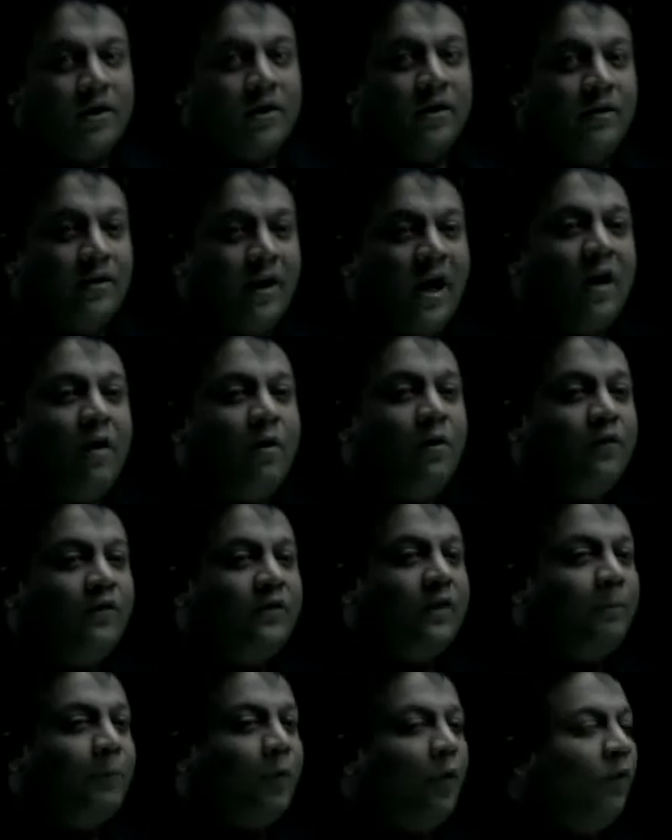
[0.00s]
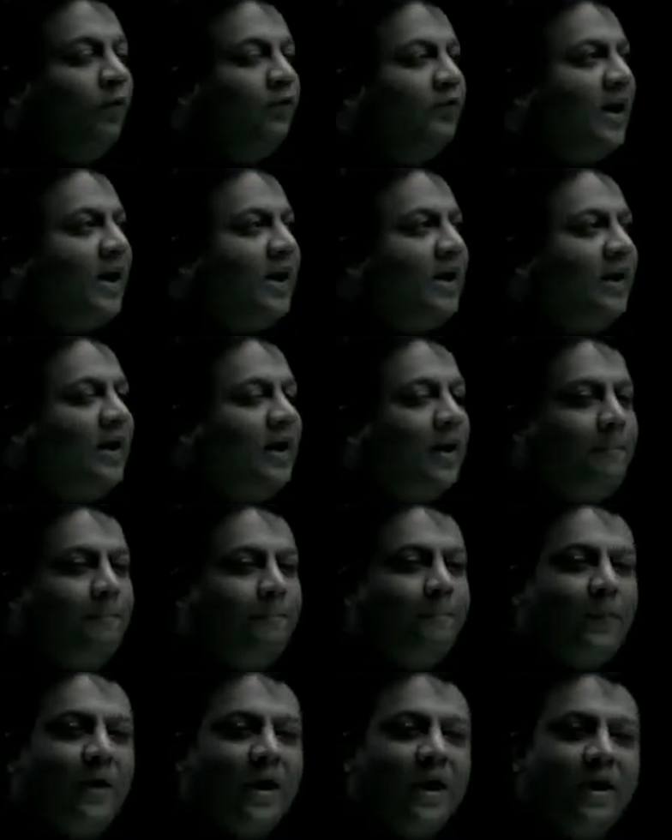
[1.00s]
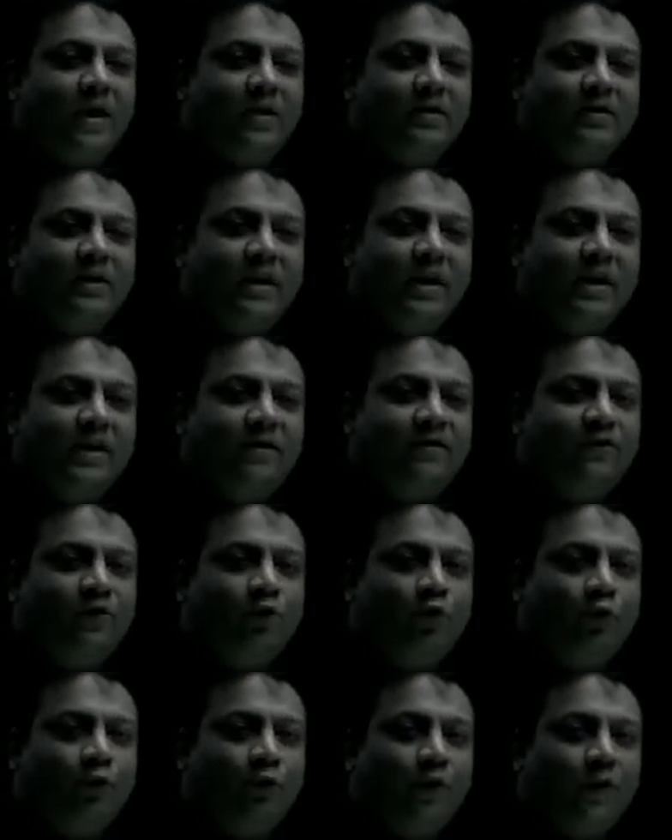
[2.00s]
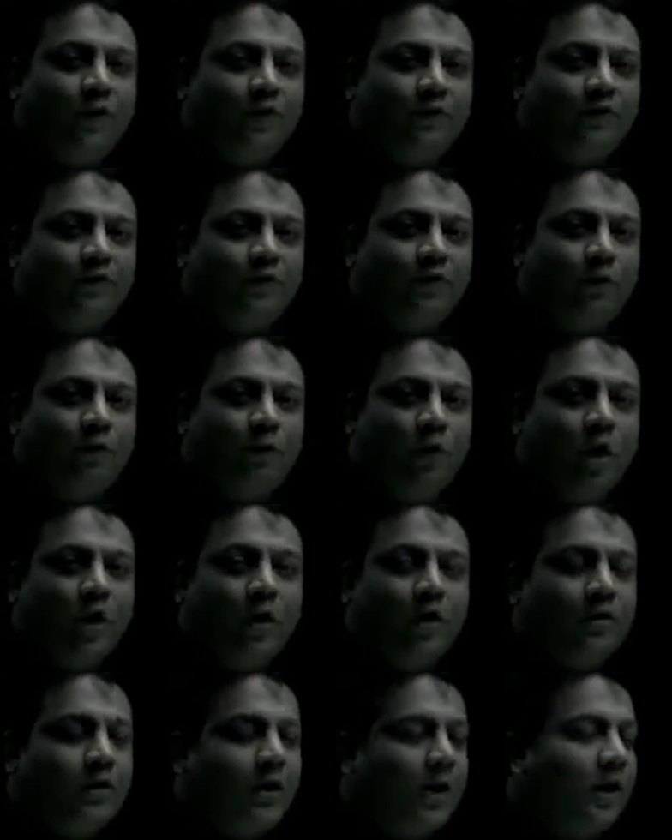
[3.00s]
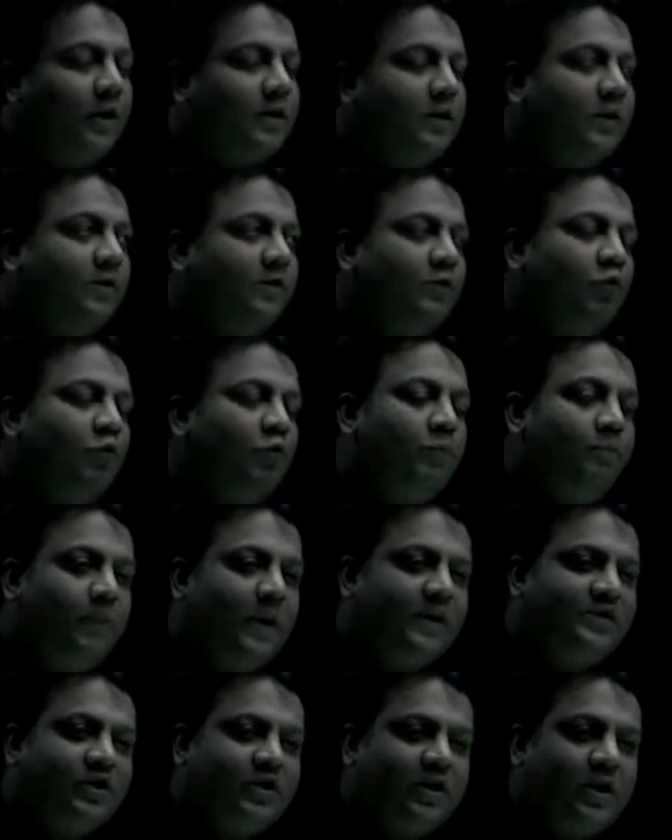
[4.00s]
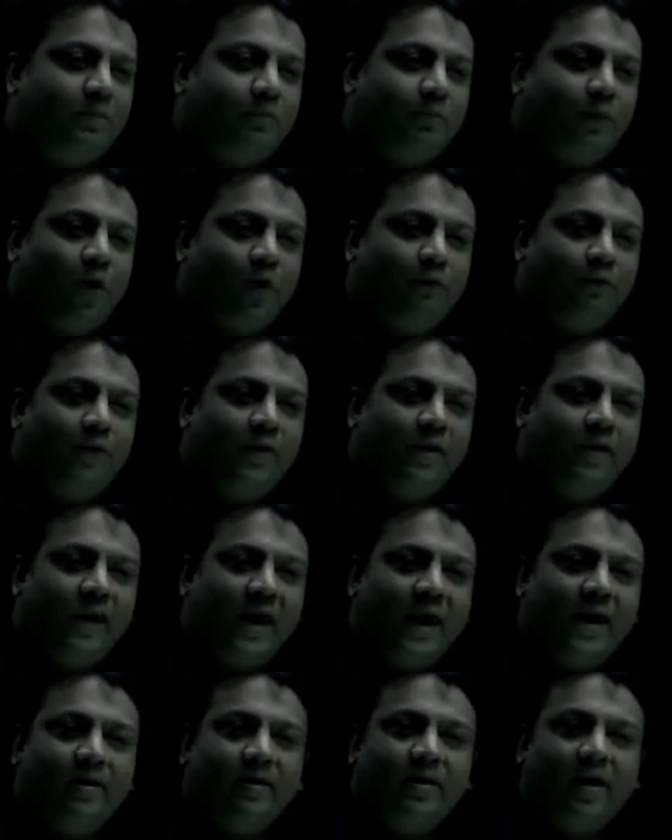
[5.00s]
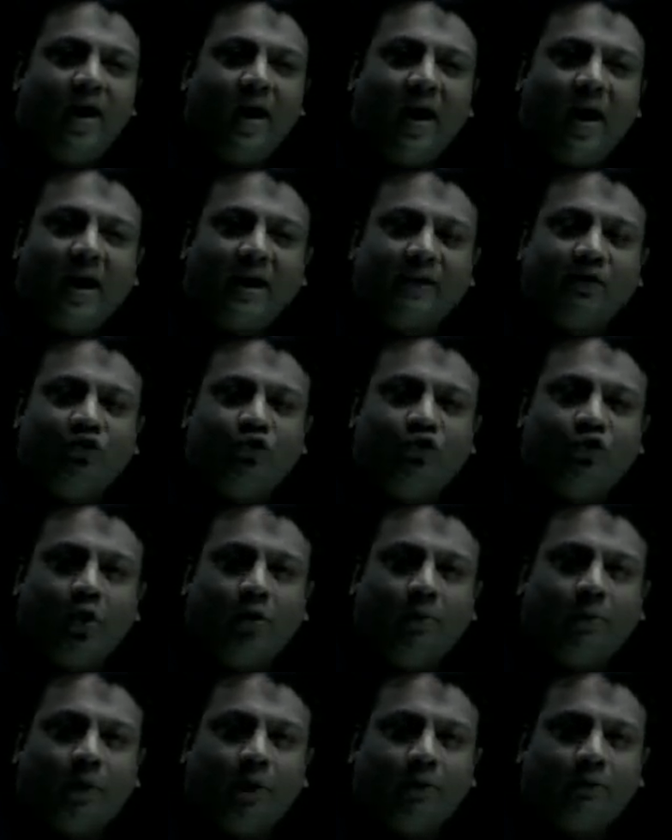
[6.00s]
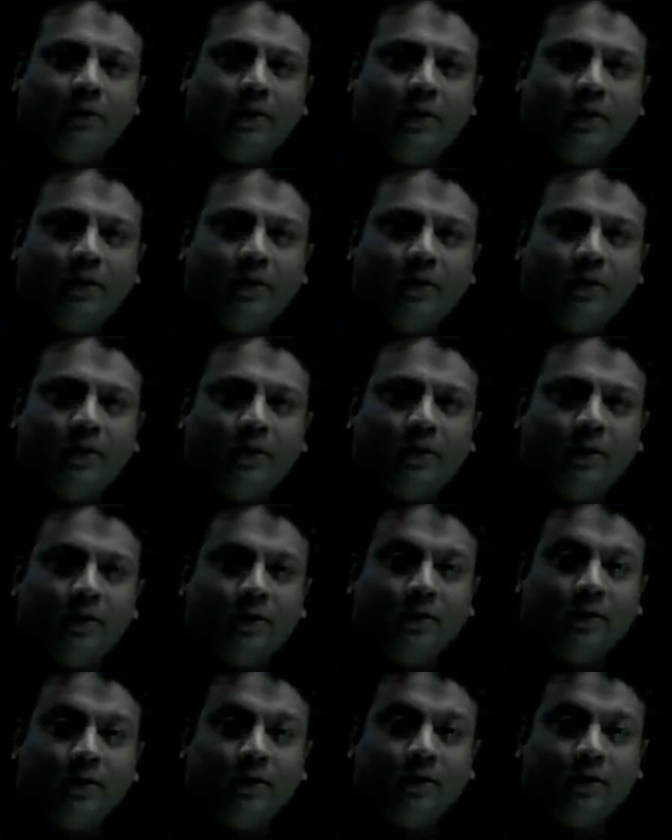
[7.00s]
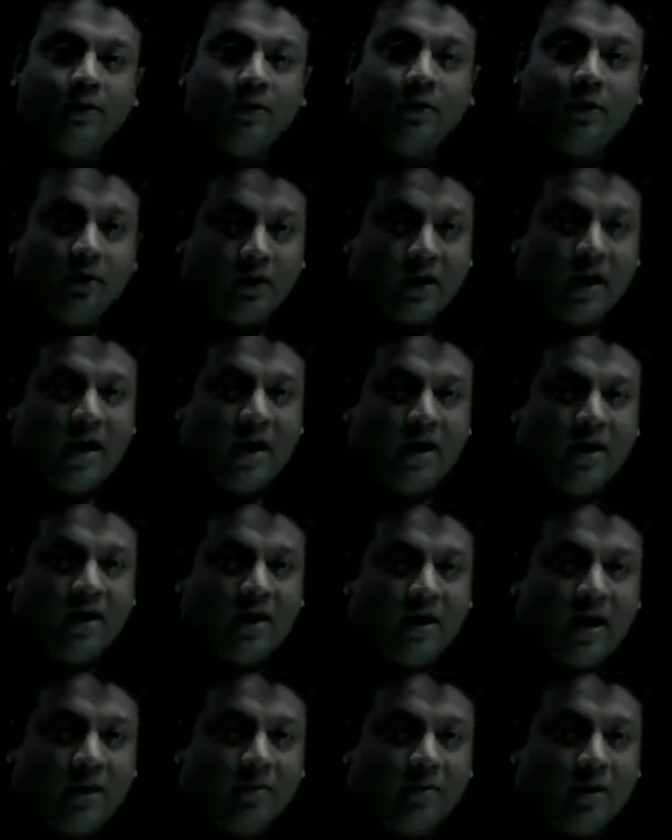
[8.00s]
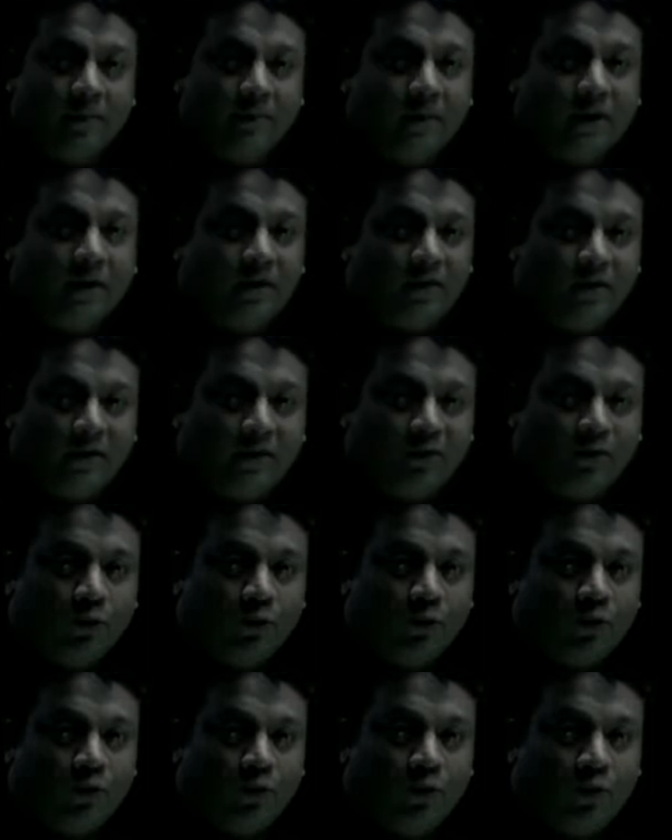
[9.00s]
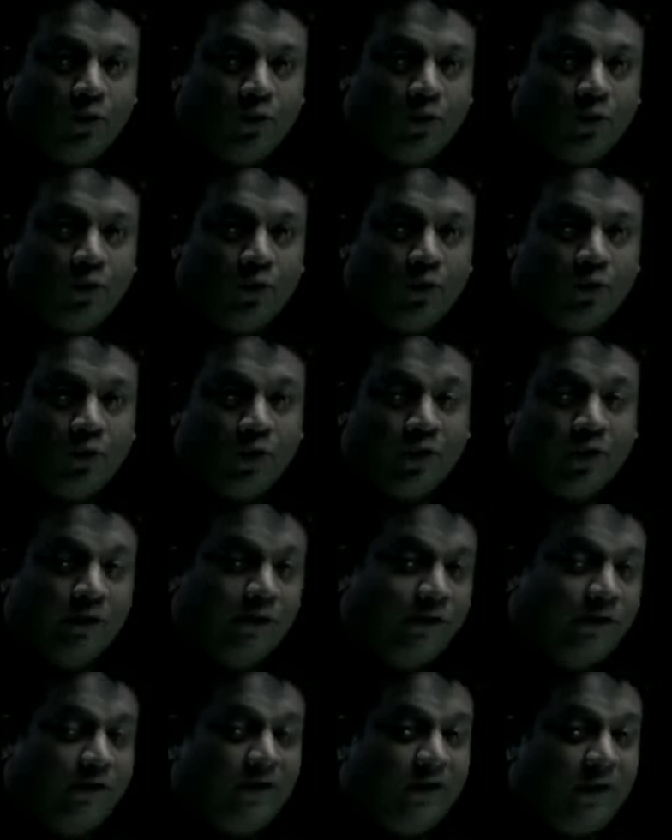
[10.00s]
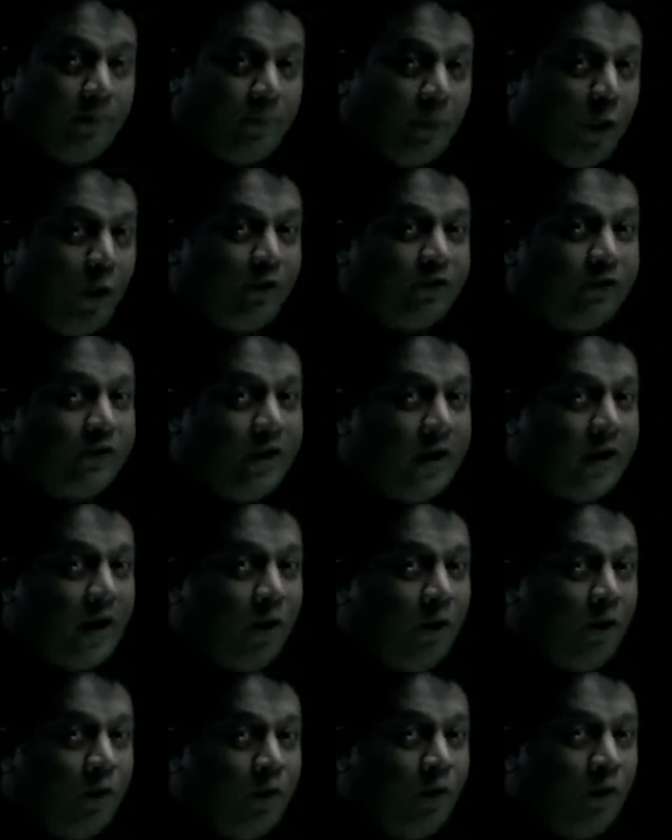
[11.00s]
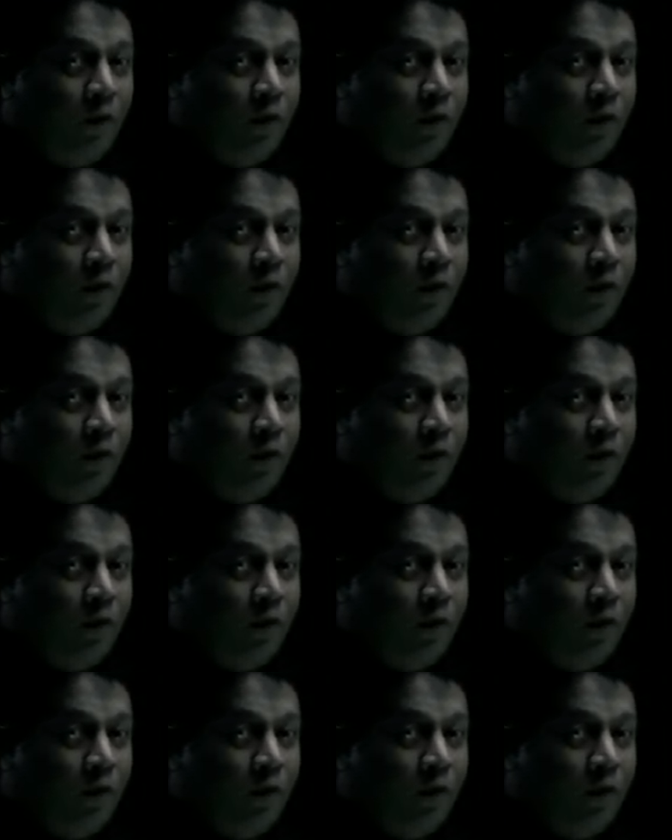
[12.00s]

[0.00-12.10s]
Now suppose I compare these two first. What are these two? Budgeted profit and the actual profit. Okay, I'm comparing these two. Suppose now